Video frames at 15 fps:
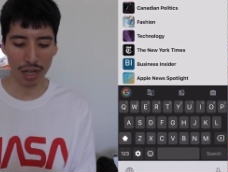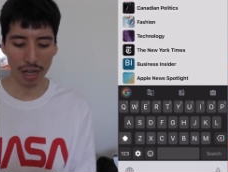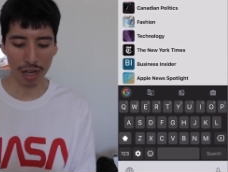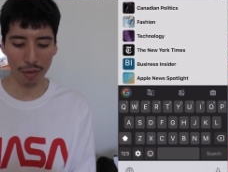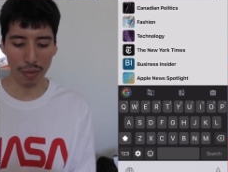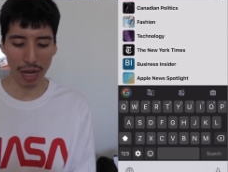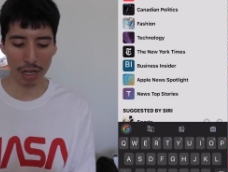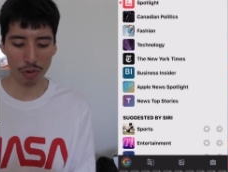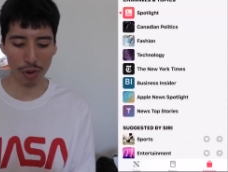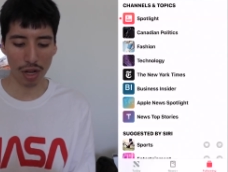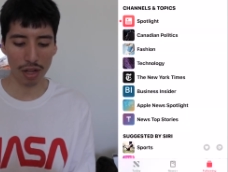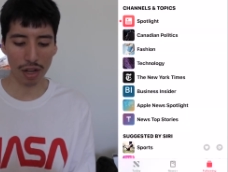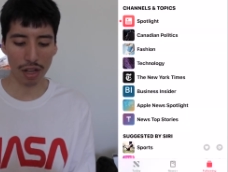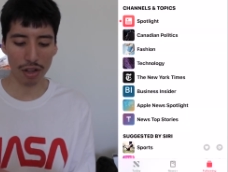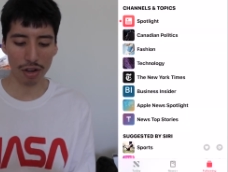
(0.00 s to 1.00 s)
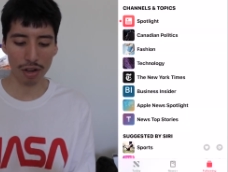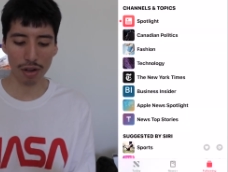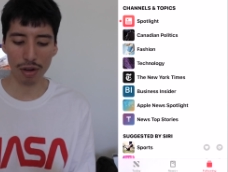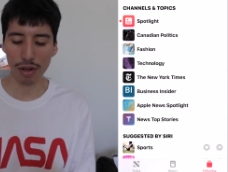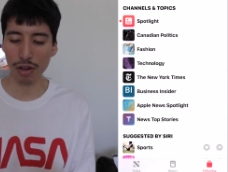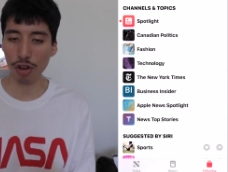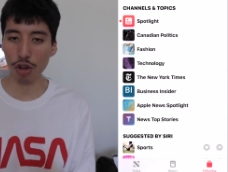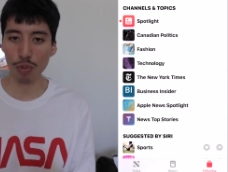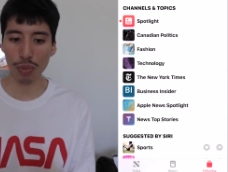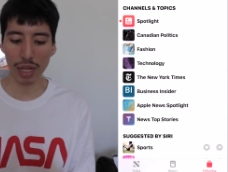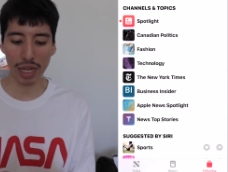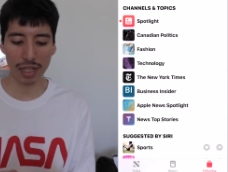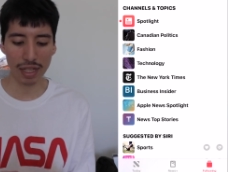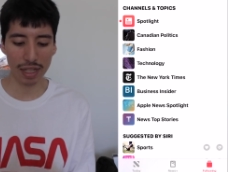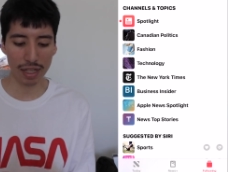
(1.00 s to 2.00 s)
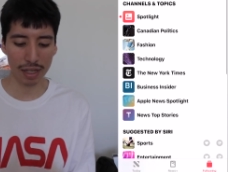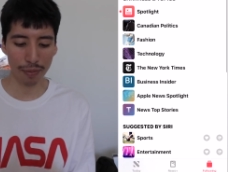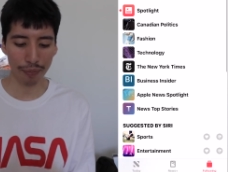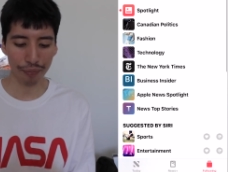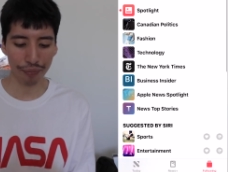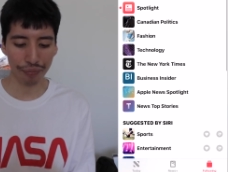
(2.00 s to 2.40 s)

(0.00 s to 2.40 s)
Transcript: um, as well other news places.